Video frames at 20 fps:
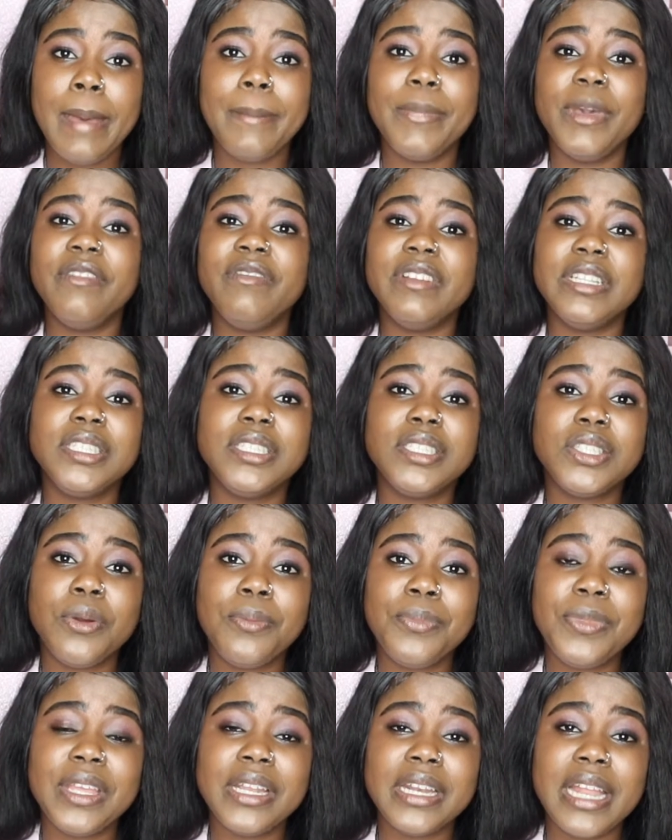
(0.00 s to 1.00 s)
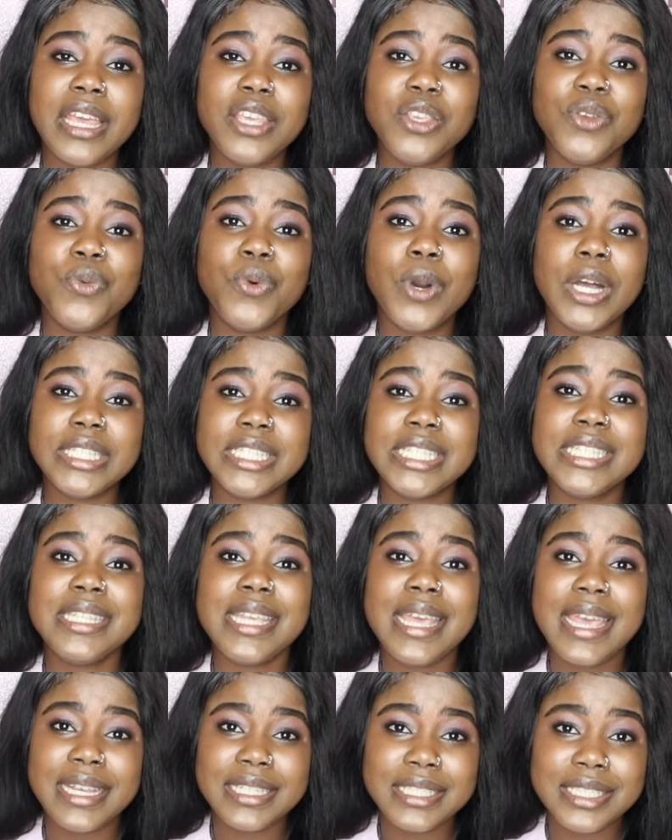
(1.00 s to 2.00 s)
But if it is something that you want to
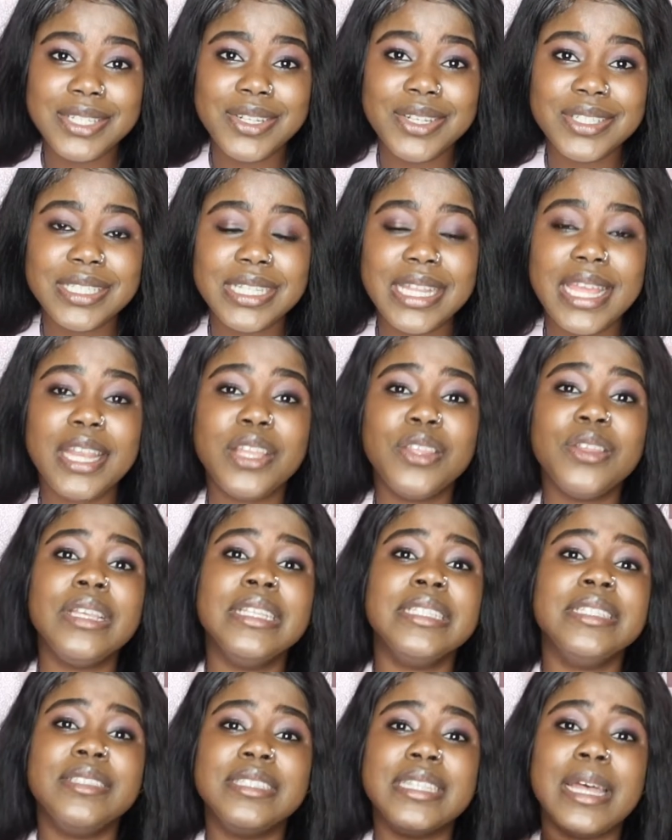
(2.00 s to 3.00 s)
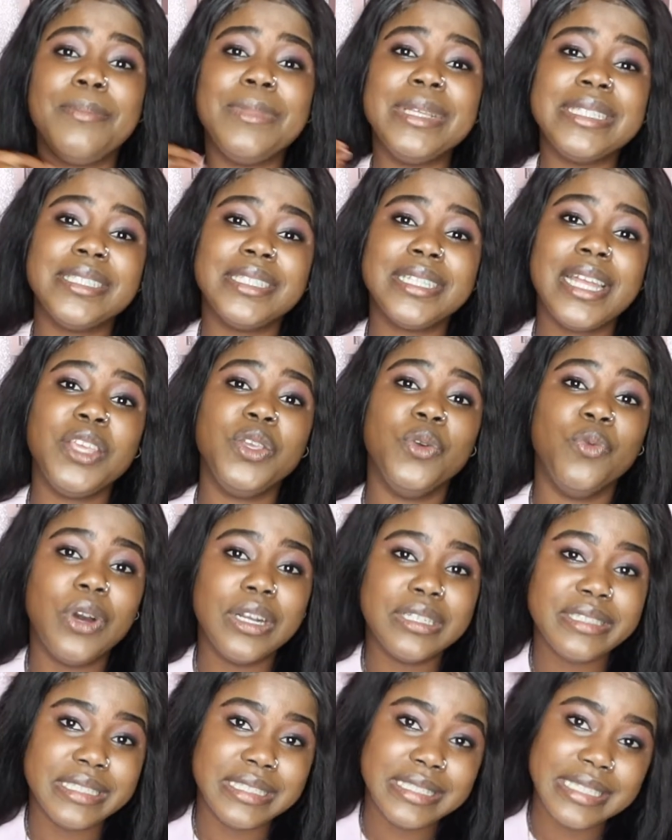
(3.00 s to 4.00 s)
take seriously, and it is a business that you
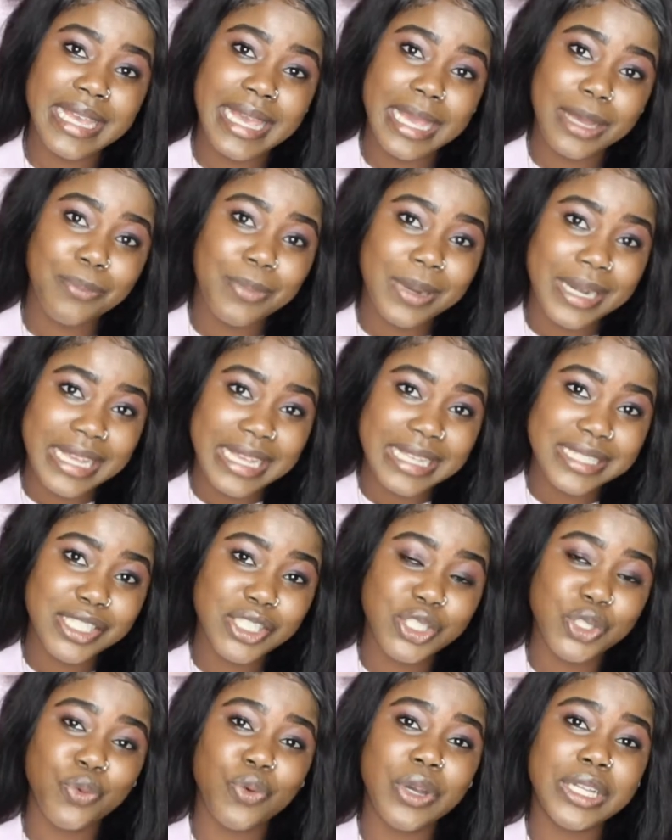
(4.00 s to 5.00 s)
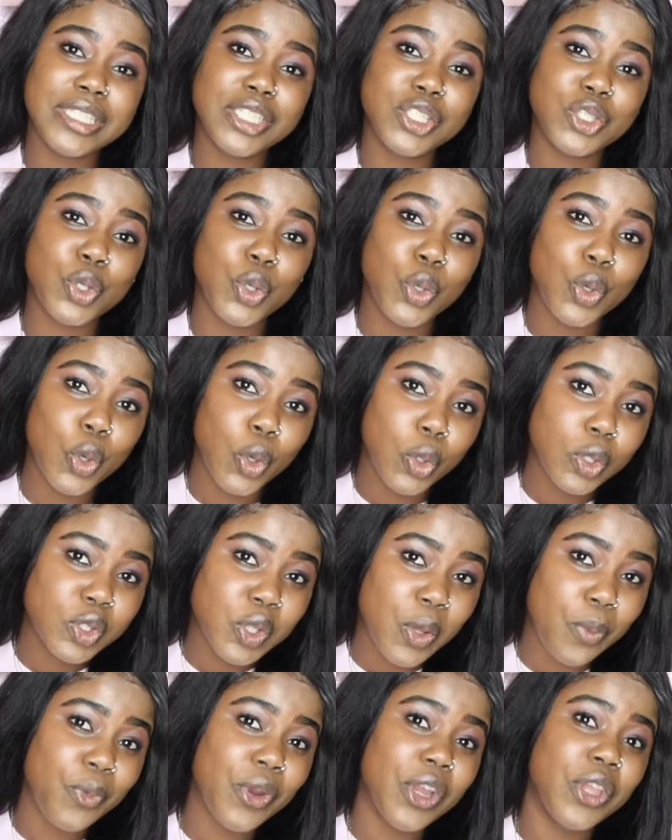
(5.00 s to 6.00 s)
want to take places, you want it to go
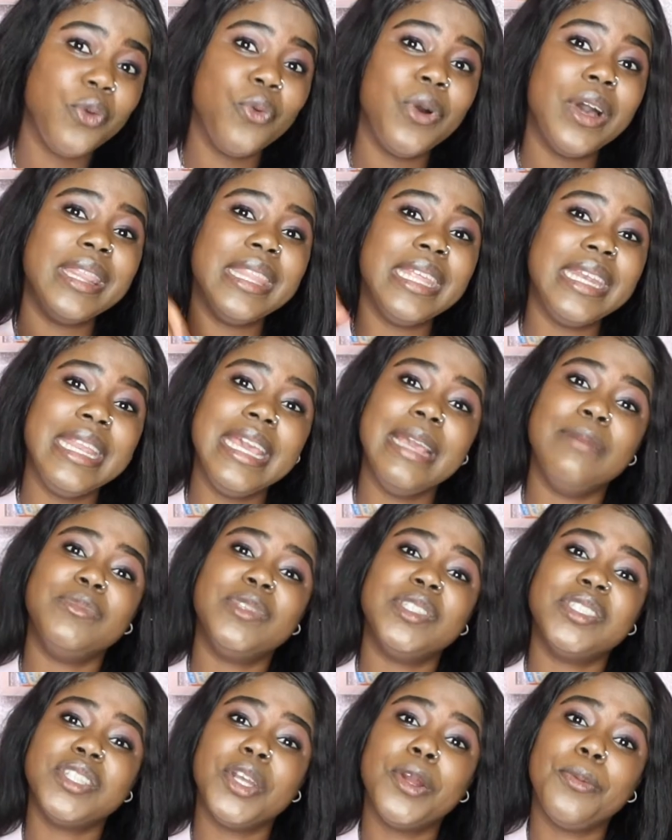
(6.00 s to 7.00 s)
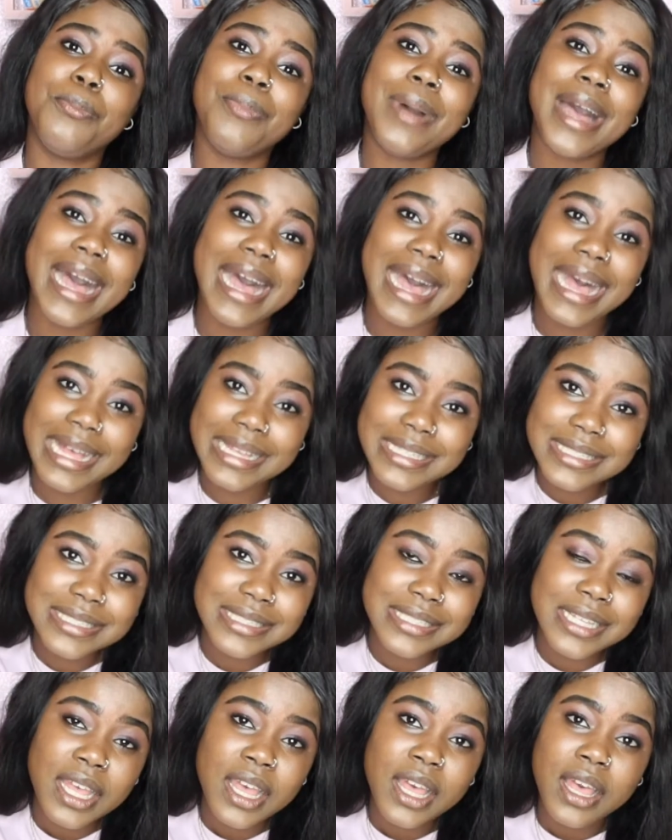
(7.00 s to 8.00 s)
somewhere, you want the name to
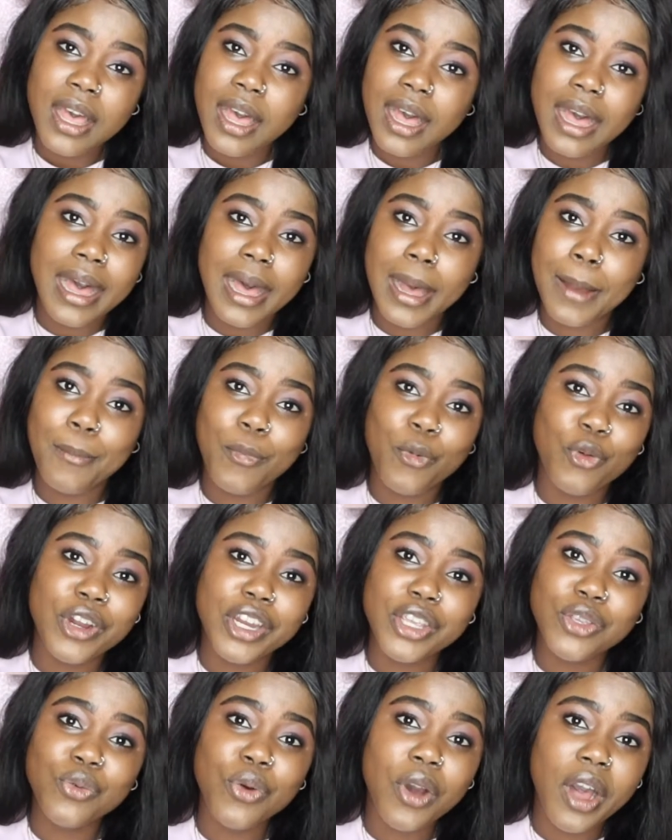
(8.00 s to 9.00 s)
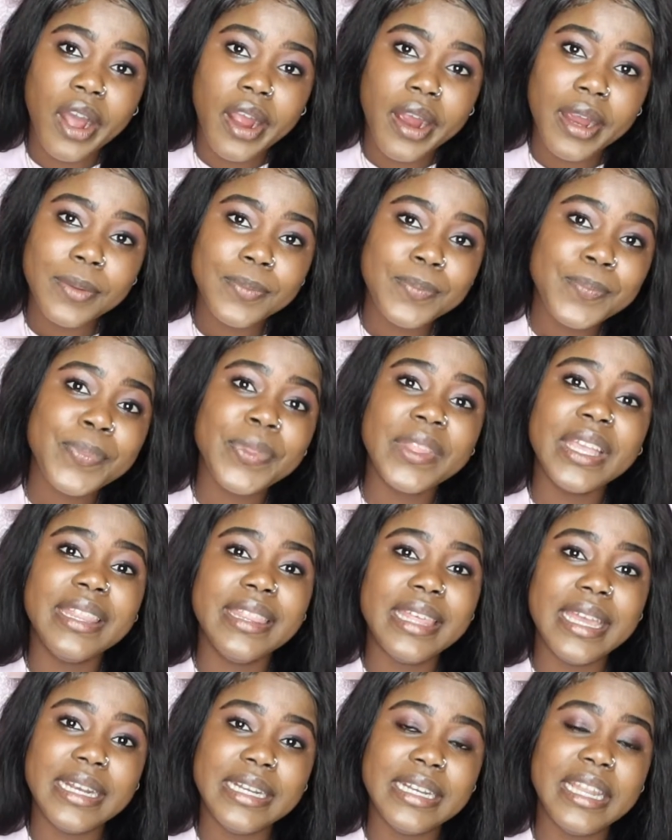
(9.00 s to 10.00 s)
surpass where you are,
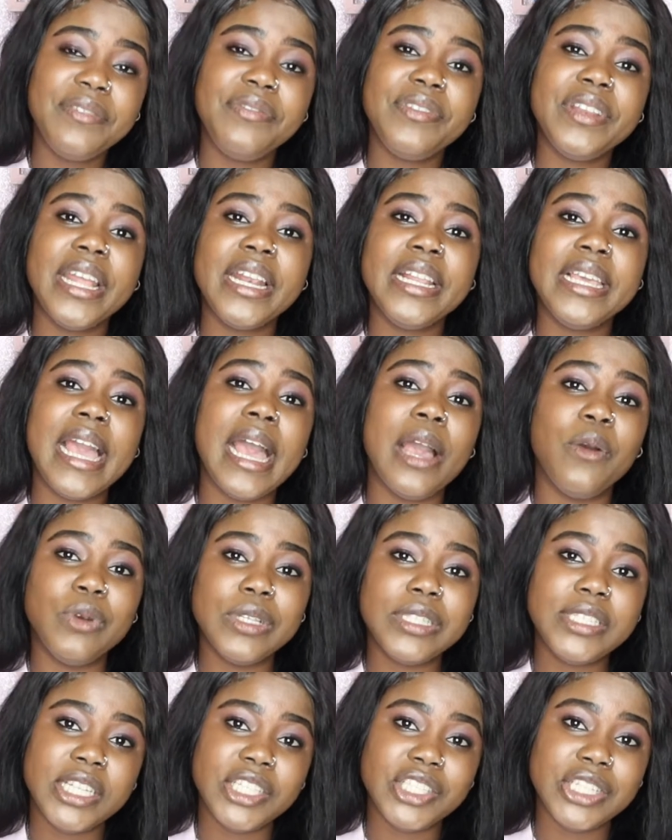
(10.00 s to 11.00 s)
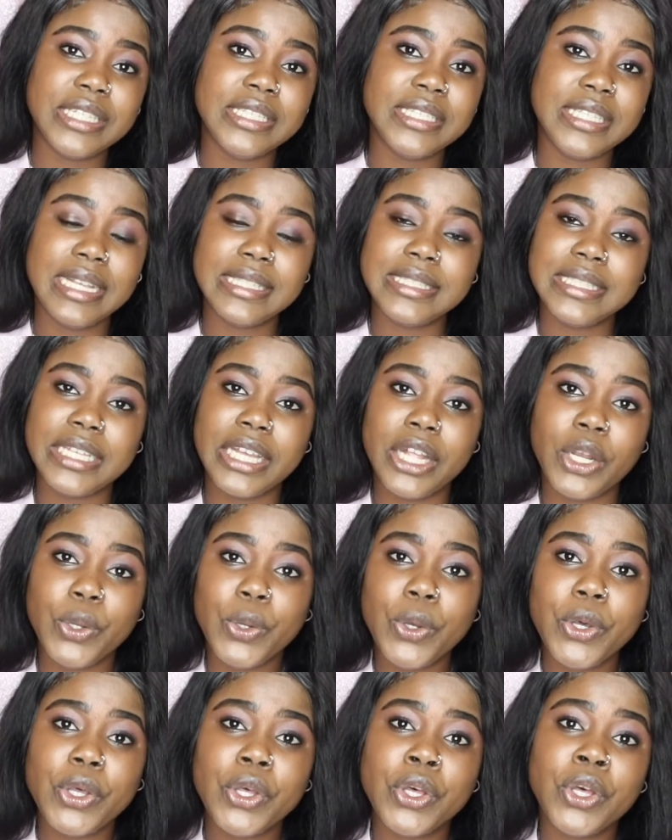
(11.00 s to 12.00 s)
then definitely I would suggest getting a
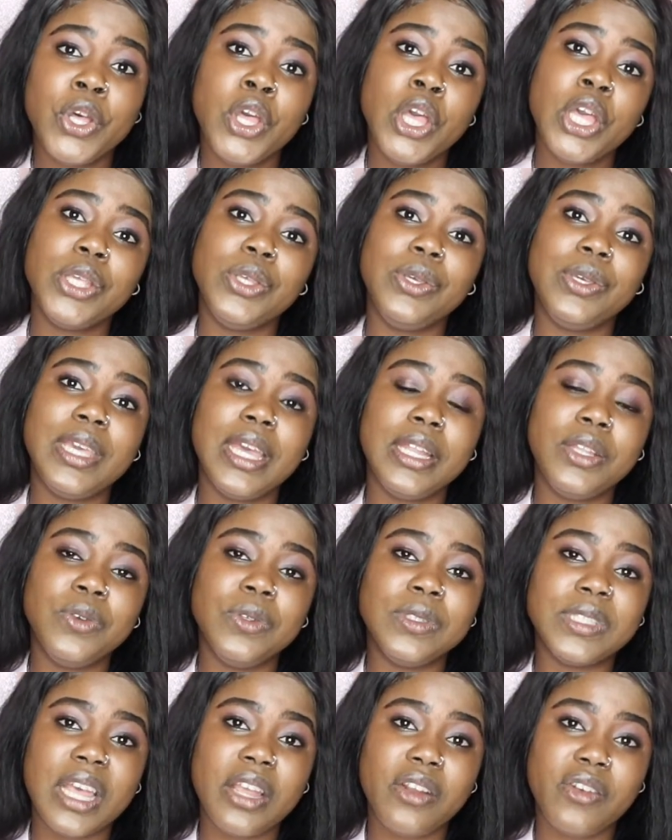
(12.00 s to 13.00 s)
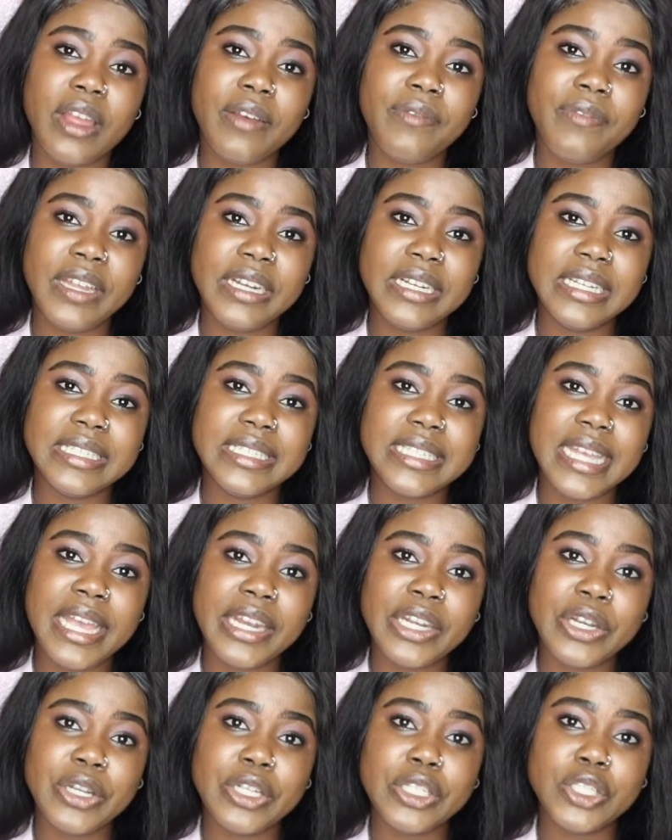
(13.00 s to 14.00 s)
logo. You can use a graphic
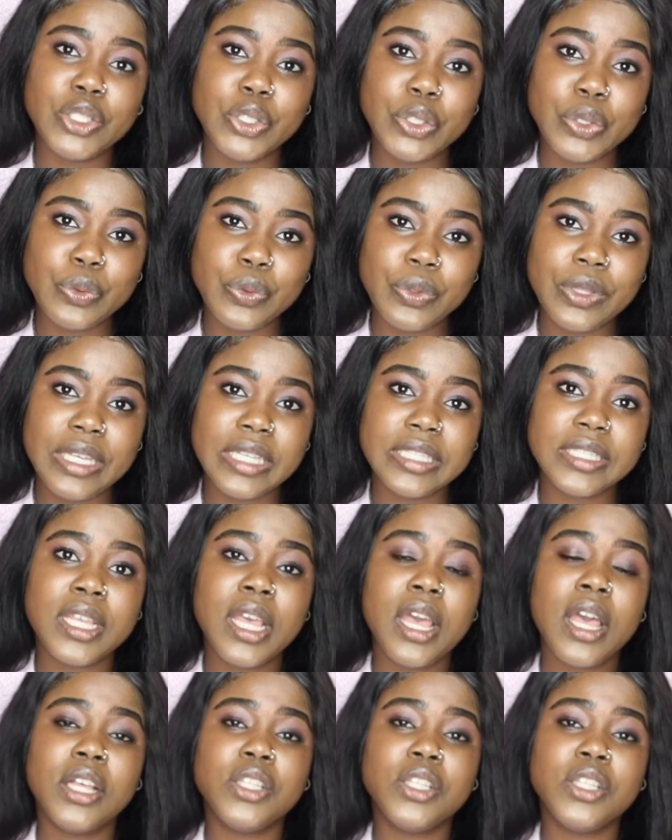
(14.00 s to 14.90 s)
designer to do this.